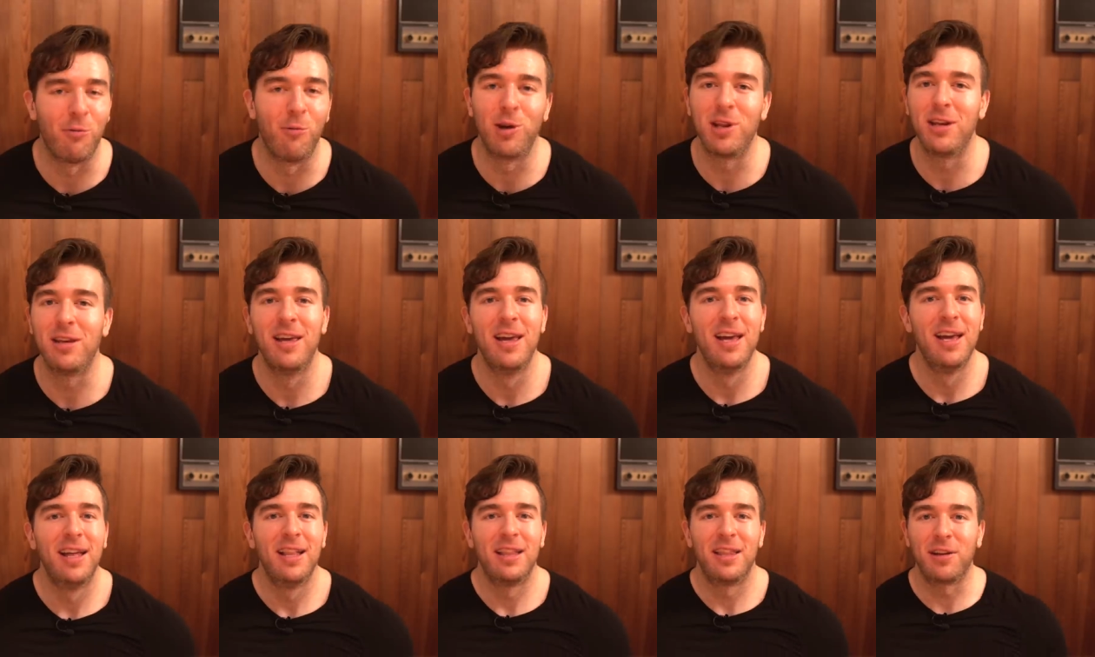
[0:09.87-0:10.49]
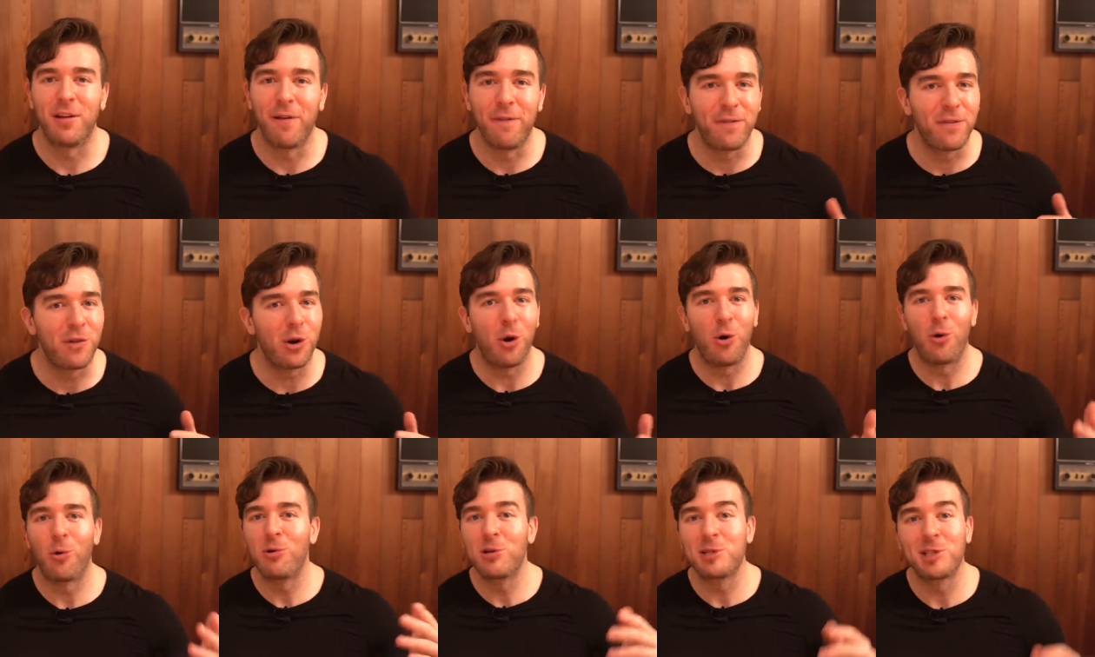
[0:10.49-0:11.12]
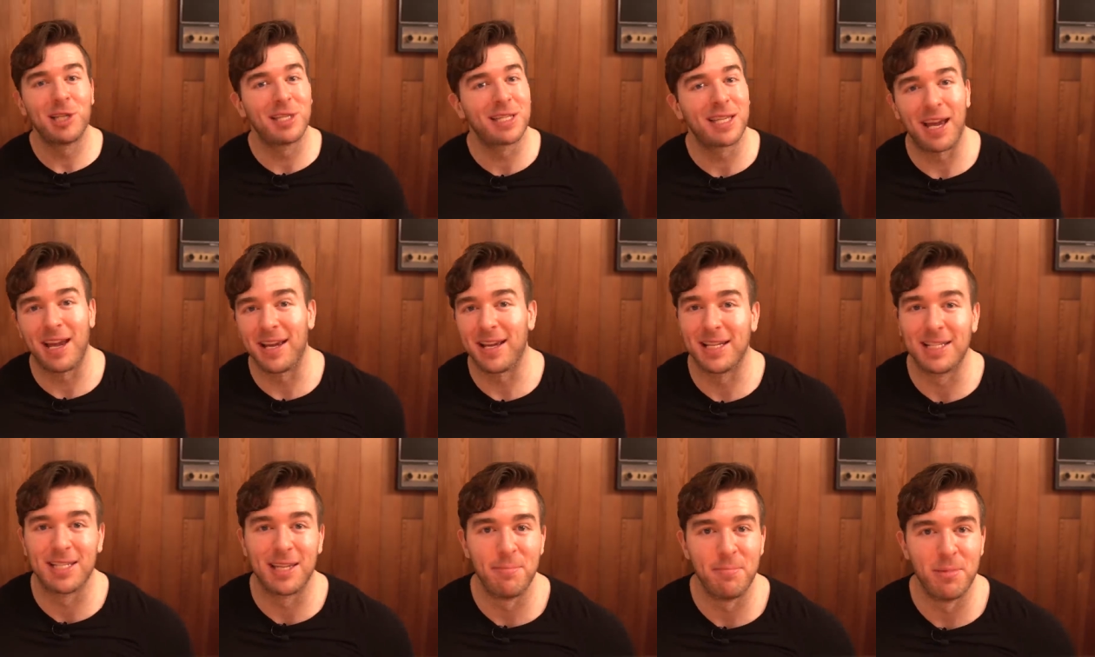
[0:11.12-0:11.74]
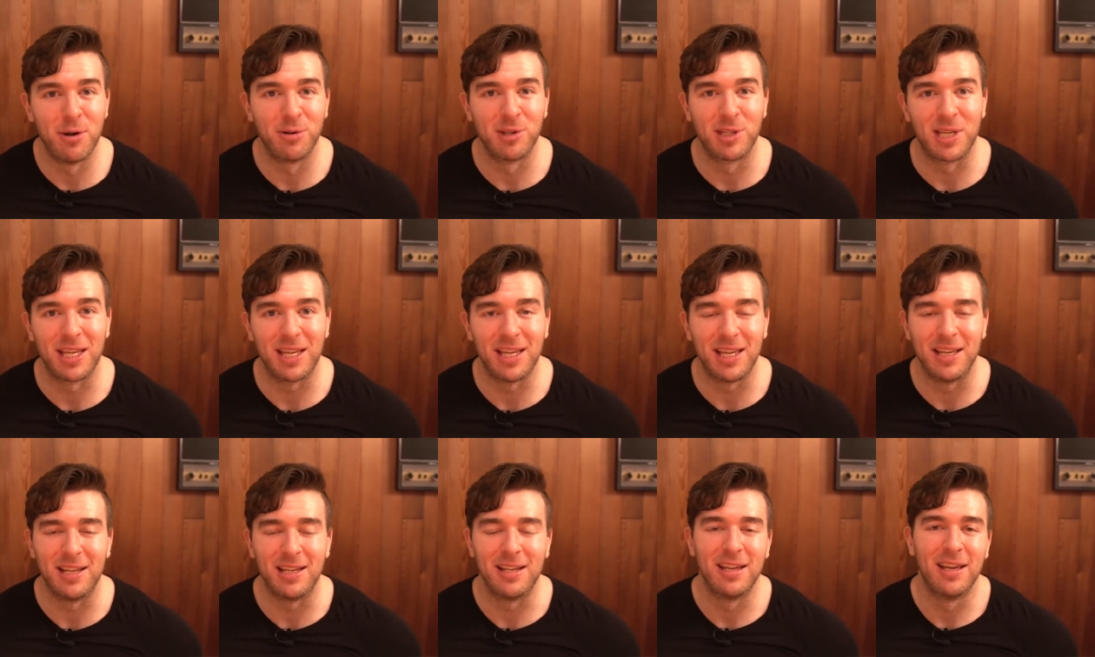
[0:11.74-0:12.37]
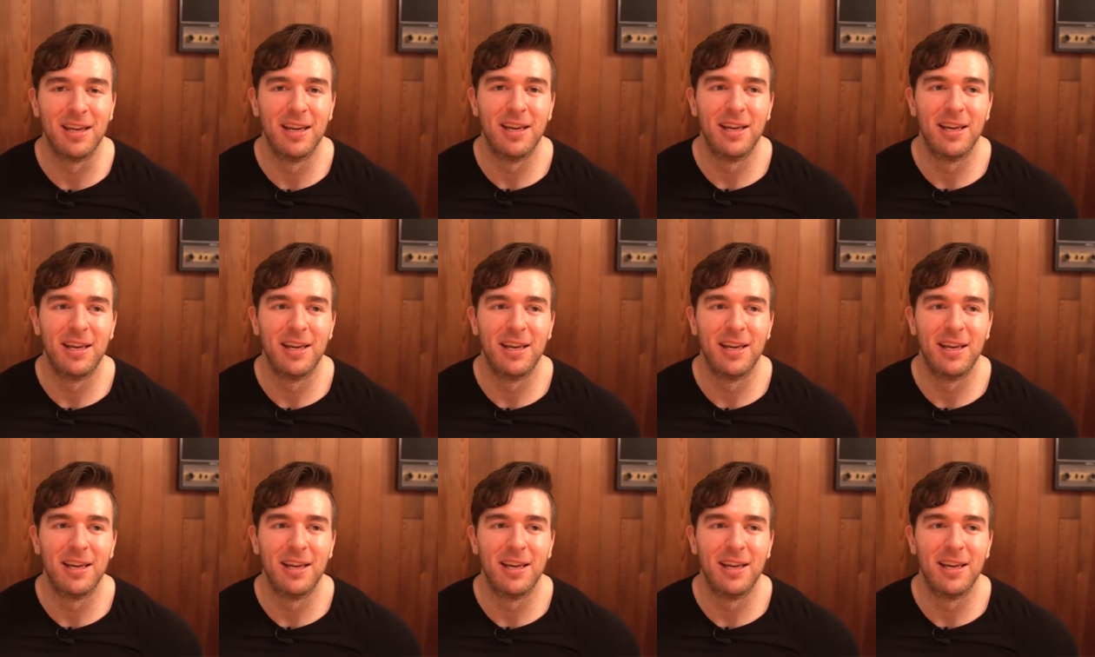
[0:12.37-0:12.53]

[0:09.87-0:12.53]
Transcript: what do you, like, of course this guy gets the most heat.